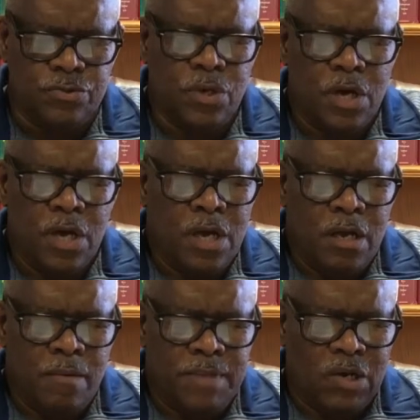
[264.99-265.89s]
because
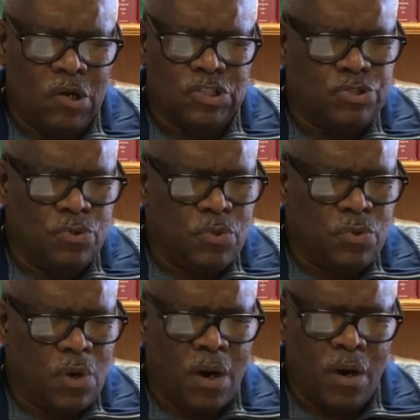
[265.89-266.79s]
You are
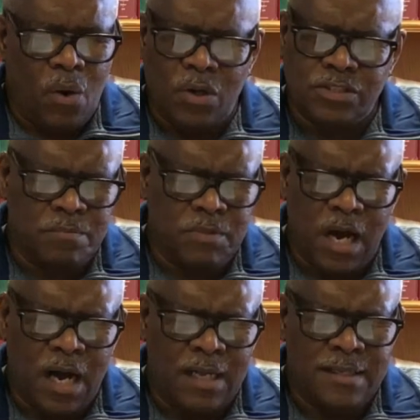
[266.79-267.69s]
awesome, God,
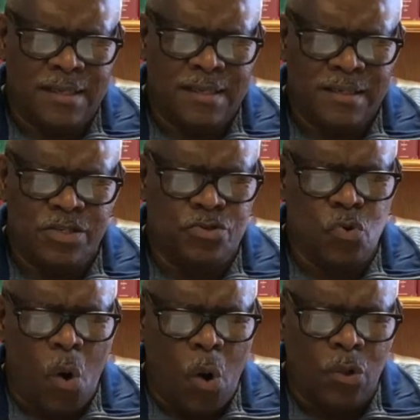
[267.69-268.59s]
and You do all
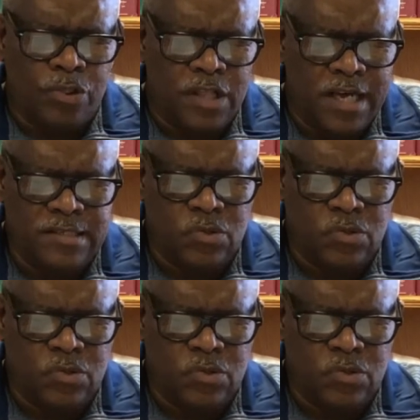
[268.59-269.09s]
things well.